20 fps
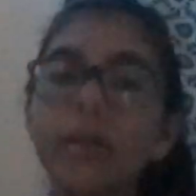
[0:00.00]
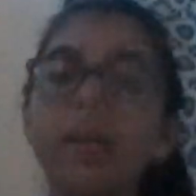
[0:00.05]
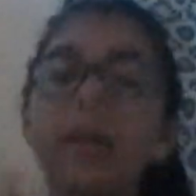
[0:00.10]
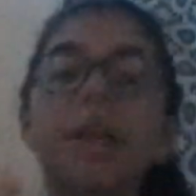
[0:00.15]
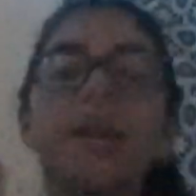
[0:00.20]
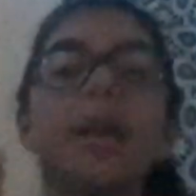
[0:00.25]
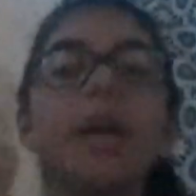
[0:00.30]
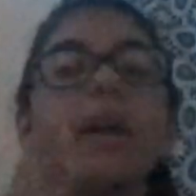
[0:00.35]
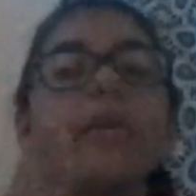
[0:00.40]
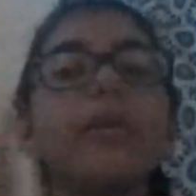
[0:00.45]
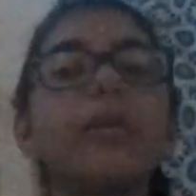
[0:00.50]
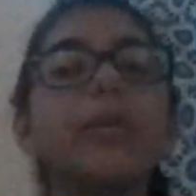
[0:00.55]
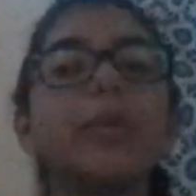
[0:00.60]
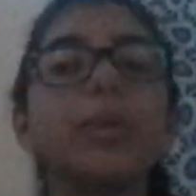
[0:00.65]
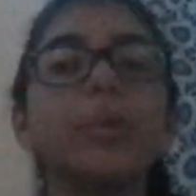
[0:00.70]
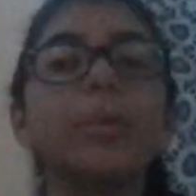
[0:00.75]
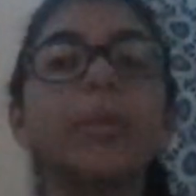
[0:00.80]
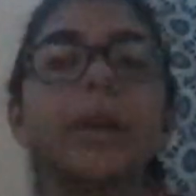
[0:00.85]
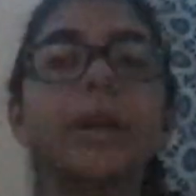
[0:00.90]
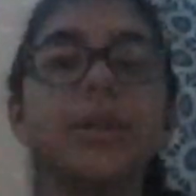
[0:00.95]
In every one
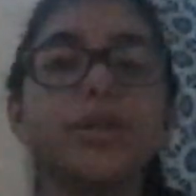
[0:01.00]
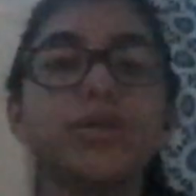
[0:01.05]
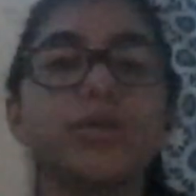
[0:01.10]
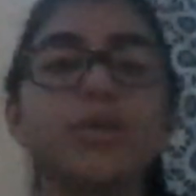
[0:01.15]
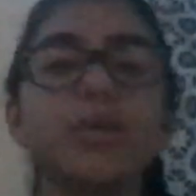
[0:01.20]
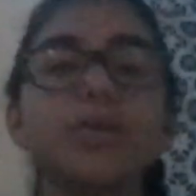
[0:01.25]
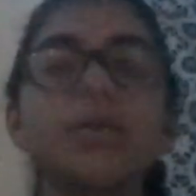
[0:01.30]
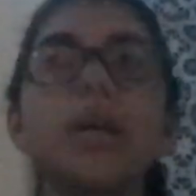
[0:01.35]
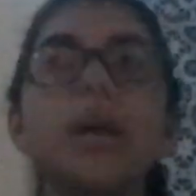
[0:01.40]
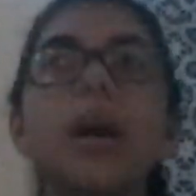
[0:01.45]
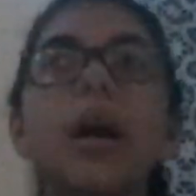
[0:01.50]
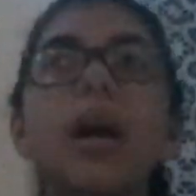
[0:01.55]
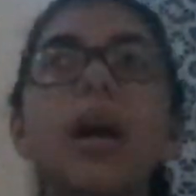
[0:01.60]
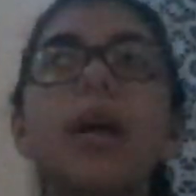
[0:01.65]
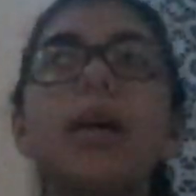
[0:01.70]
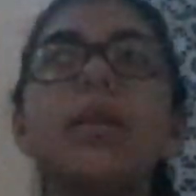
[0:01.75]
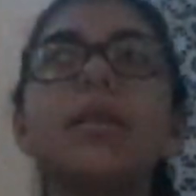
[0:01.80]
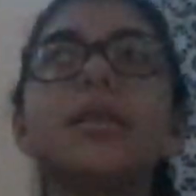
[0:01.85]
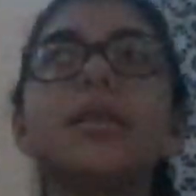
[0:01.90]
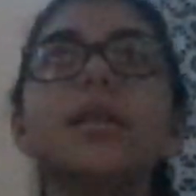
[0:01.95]
of my intros,
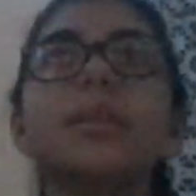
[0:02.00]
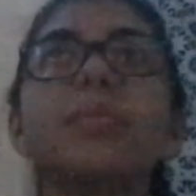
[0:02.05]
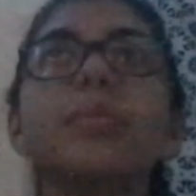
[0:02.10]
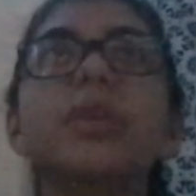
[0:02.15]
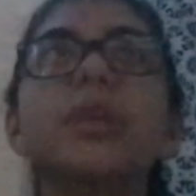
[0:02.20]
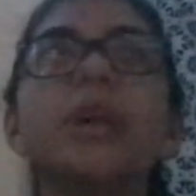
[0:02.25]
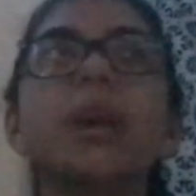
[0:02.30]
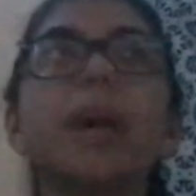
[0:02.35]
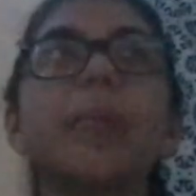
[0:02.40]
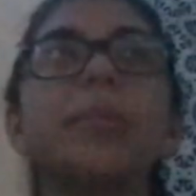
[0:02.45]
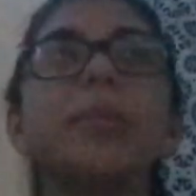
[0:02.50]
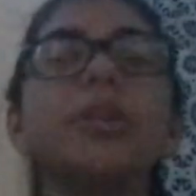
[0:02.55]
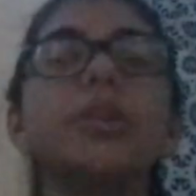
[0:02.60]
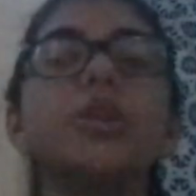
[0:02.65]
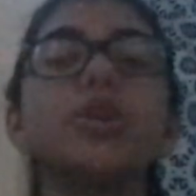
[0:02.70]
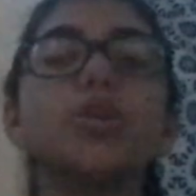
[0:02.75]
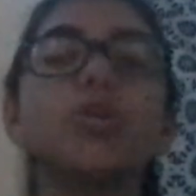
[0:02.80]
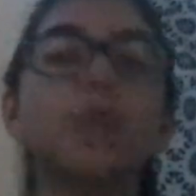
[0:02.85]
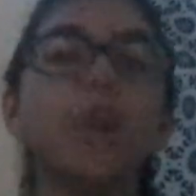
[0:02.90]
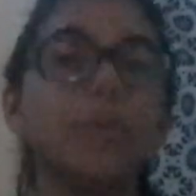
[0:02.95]
someone kept
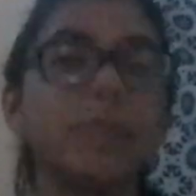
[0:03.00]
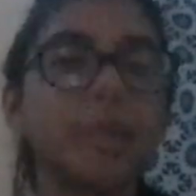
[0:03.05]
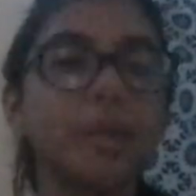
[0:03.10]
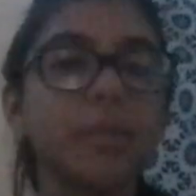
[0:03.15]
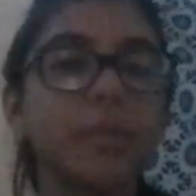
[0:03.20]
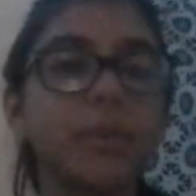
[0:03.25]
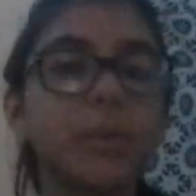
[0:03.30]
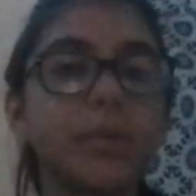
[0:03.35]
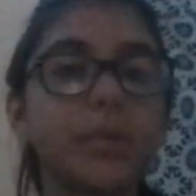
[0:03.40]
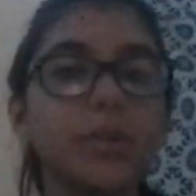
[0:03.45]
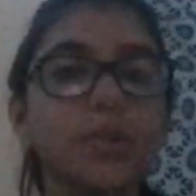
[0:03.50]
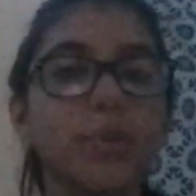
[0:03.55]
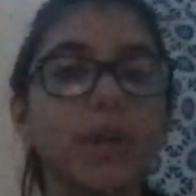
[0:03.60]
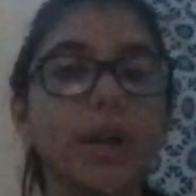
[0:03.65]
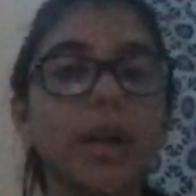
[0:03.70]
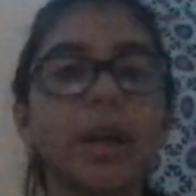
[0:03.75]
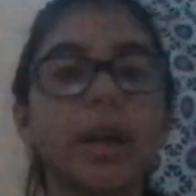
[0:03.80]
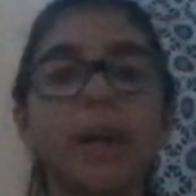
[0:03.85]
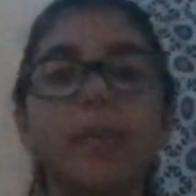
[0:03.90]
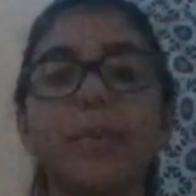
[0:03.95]
interrupting me, which is why I
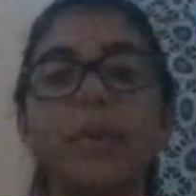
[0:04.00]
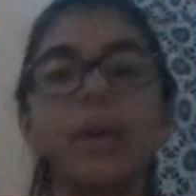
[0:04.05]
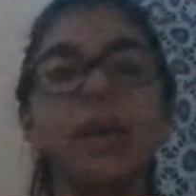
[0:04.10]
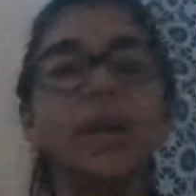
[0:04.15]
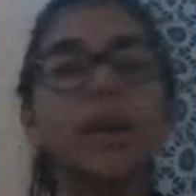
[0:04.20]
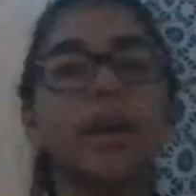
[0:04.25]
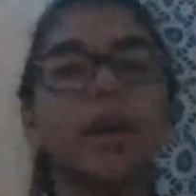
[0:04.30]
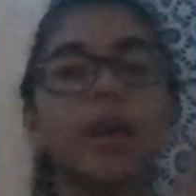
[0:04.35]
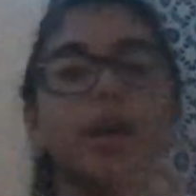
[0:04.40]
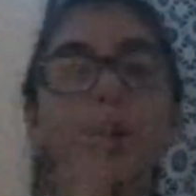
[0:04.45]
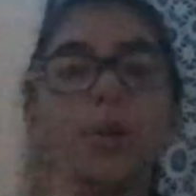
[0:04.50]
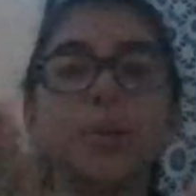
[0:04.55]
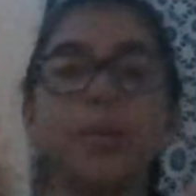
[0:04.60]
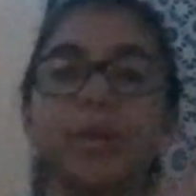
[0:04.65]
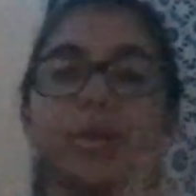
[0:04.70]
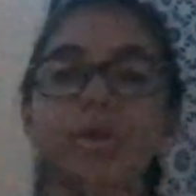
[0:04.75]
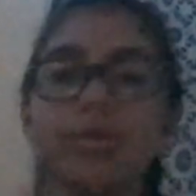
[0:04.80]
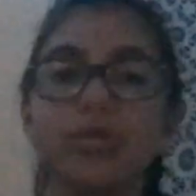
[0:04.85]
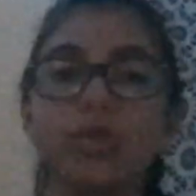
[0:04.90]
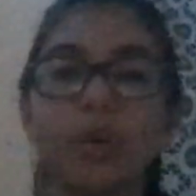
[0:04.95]
kept making a new
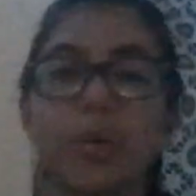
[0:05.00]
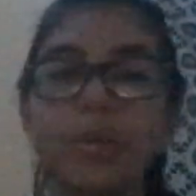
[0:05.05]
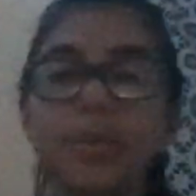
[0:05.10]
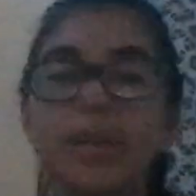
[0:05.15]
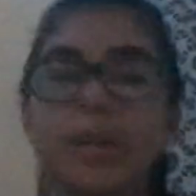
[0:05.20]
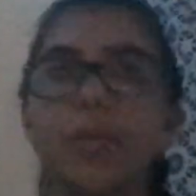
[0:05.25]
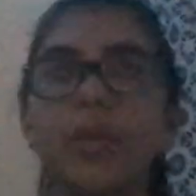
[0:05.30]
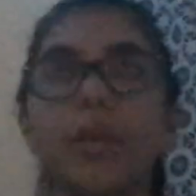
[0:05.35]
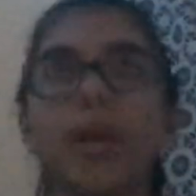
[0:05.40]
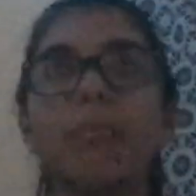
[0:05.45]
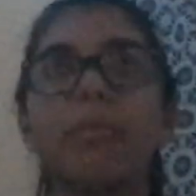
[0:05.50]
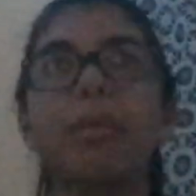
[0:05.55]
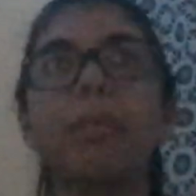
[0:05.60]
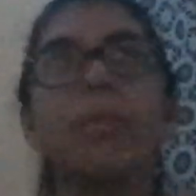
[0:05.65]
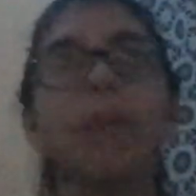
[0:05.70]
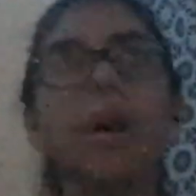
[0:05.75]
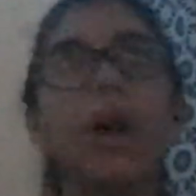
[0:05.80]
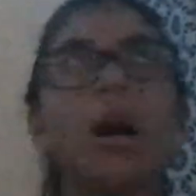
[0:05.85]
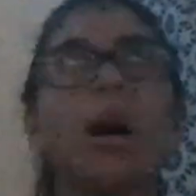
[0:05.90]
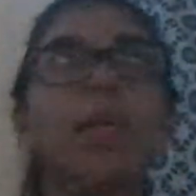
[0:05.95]
intro. It was either like my
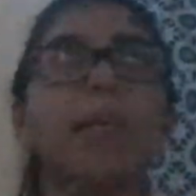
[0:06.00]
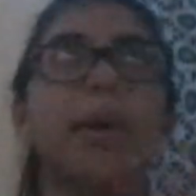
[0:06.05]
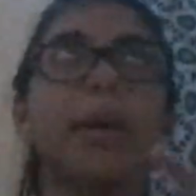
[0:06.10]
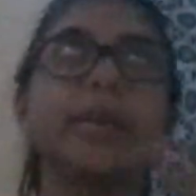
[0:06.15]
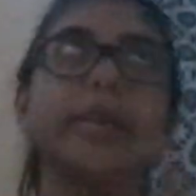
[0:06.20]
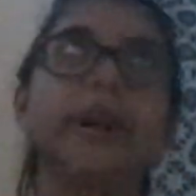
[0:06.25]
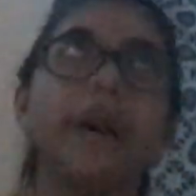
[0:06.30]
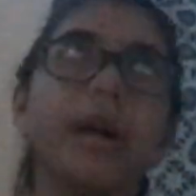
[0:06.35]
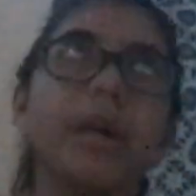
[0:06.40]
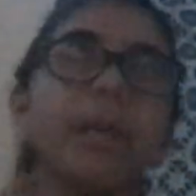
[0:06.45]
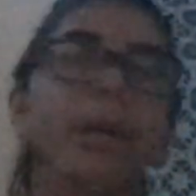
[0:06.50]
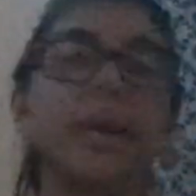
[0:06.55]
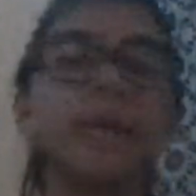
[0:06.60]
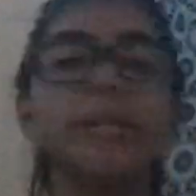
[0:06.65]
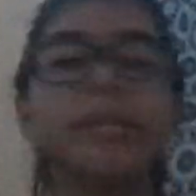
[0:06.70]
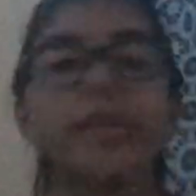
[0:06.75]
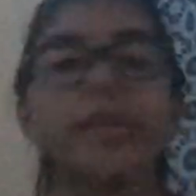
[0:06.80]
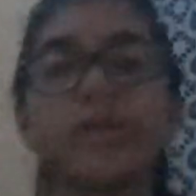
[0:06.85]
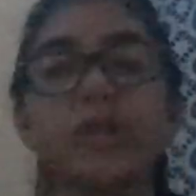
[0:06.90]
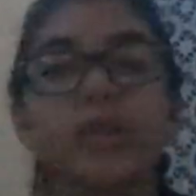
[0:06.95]
mom, my dad, my
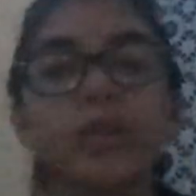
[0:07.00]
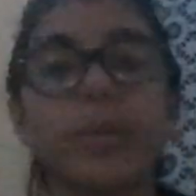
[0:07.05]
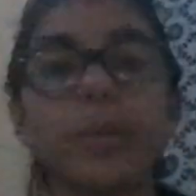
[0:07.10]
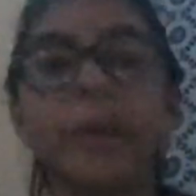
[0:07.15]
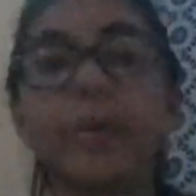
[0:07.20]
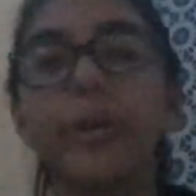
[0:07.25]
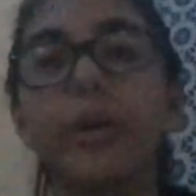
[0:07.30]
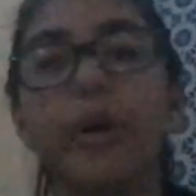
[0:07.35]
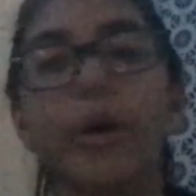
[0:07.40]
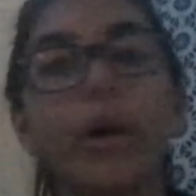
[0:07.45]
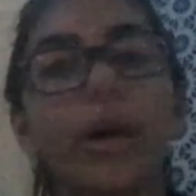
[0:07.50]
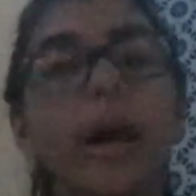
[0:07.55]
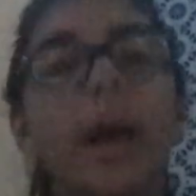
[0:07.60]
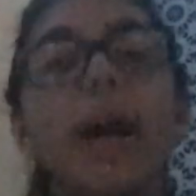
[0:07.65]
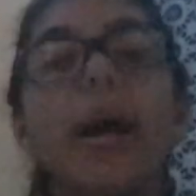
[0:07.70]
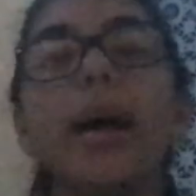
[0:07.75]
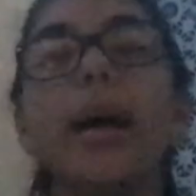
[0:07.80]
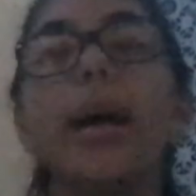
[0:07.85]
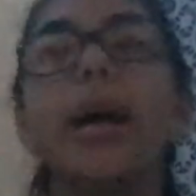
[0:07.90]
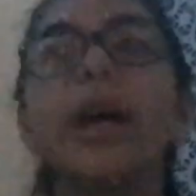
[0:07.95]
sister, my dog.
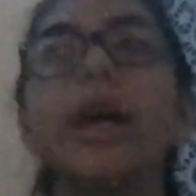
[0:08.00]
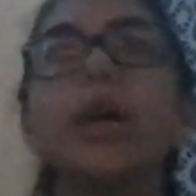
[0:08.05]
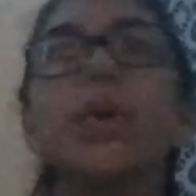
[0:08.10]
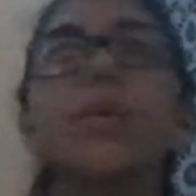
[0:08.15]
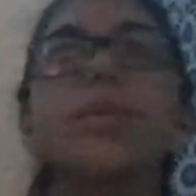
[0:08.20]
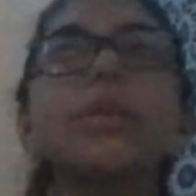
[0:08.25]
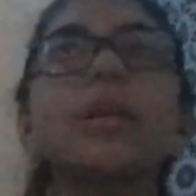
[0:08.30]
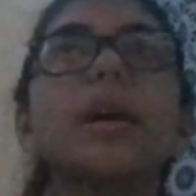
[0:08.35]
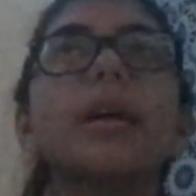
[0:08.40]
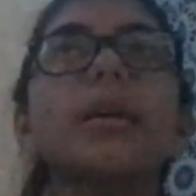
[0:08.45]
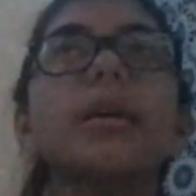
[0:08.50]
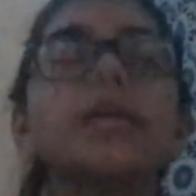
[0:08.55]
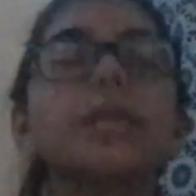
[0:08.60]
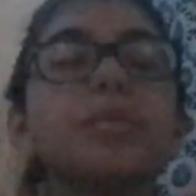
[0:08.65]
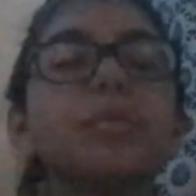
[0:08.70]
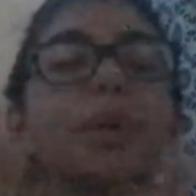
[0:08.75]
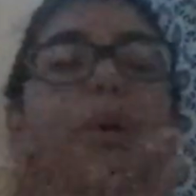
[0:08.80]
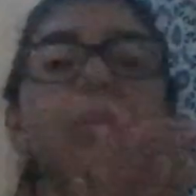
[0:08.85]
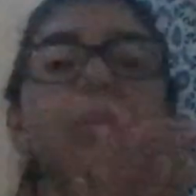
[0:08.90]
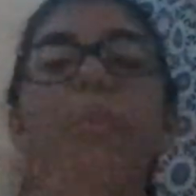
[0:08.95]
It was
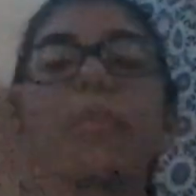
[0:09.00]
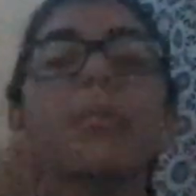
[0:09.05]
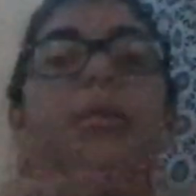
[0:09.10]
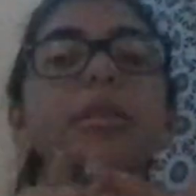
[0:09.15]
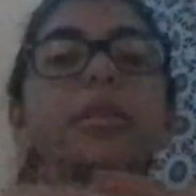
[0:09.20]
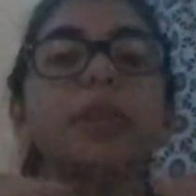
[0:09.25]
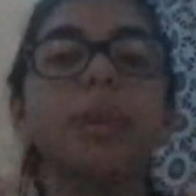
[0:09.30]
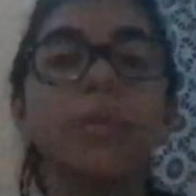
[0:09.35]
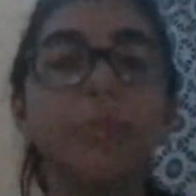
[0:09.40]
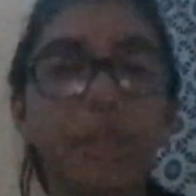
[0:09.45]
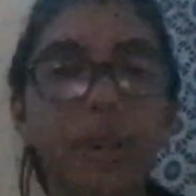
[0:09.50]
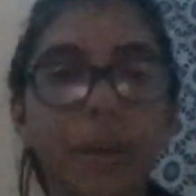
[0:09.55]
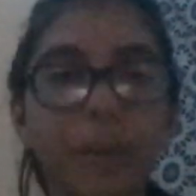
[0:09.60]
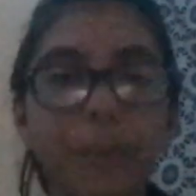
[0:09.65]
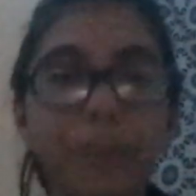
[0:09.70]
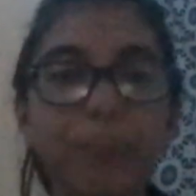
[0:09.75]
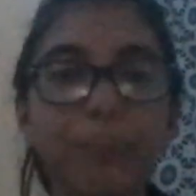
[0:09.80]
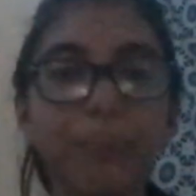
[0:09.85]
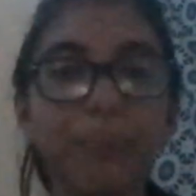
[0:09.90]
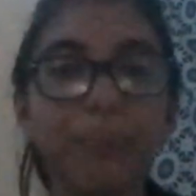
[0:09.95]
probably something.